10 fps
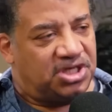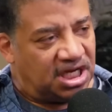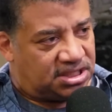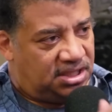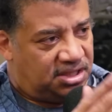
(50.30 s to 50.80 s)

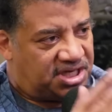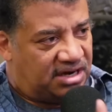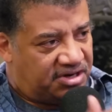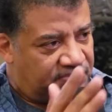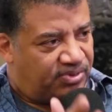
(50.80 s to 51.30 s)
Just in the
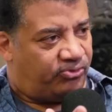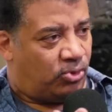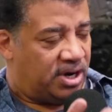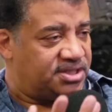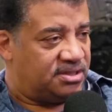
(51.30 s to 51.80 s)
generation
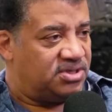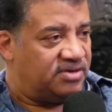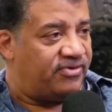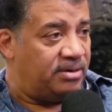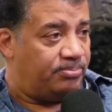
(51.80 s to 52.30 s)
before us, there
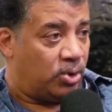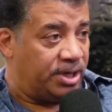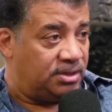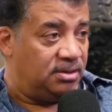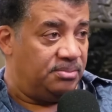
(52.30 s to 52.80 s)
was a very
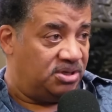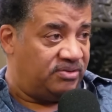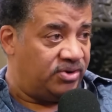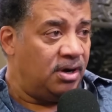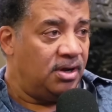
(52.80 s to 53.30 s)
important
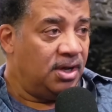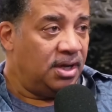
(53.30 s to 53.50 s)
observer,